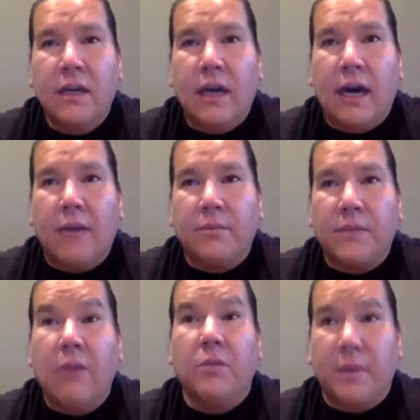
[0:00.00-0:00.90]

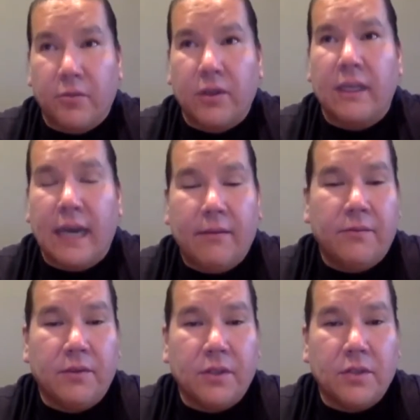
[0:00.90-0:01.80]
that would be really
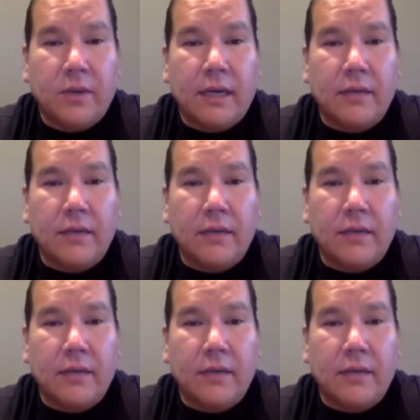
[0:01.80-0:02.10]
helpful as well.